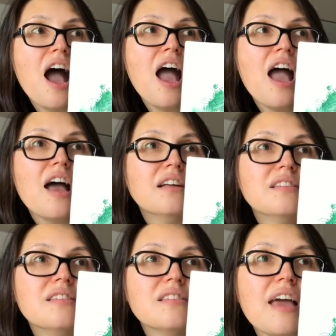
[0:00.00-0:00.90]

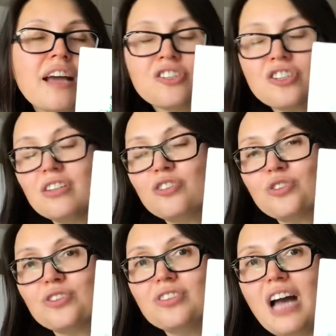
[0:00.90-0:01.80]
and actually
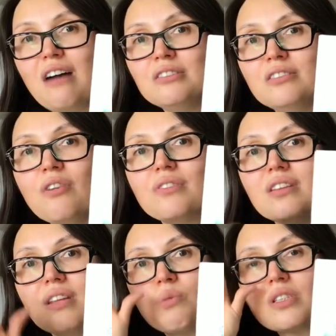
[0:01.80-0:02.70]
turned out no
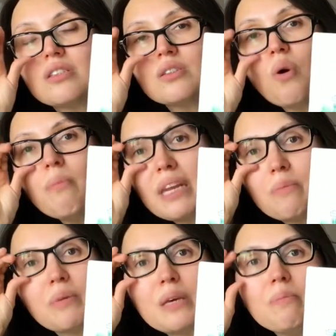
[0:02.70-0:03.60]
that there were so many
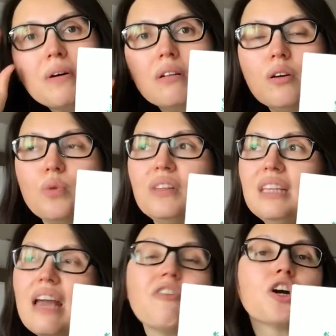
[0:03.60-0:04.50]
people who
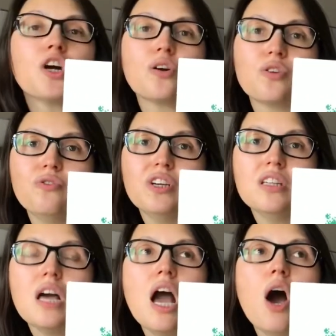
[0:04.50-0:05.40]
never heard of it
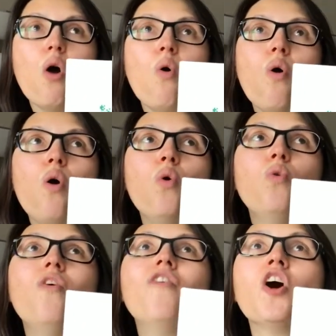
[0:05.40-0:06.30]
or
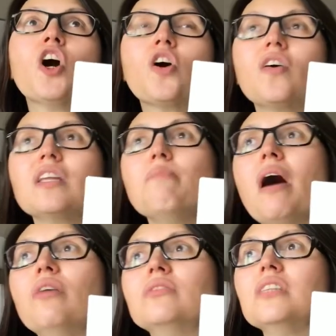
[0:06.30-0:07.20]
who heard
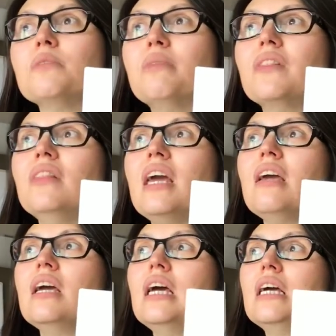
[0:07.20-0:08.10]
about it but
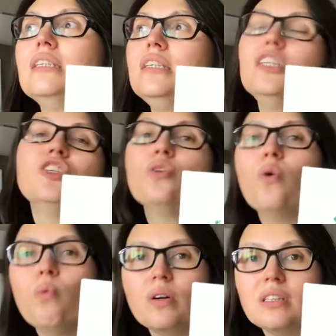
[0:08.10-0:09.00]
they didn't know
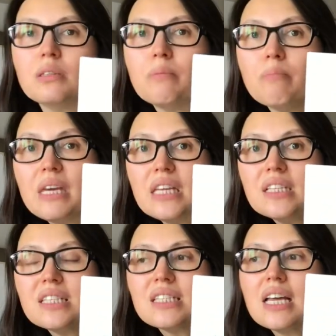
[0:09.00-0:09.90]
what it
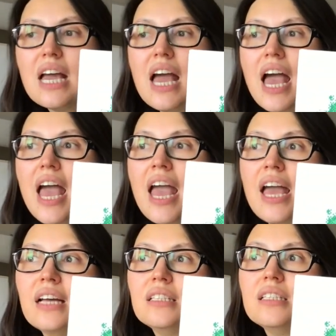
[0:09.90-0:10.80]
means
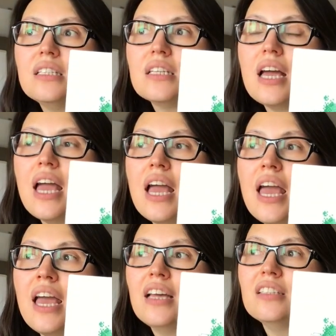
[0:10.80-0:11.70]
and
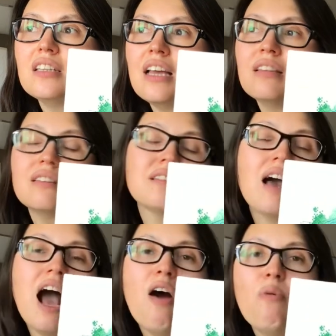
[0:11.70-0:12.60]
and and
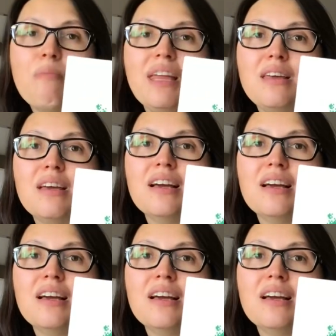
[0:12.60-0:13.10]
how many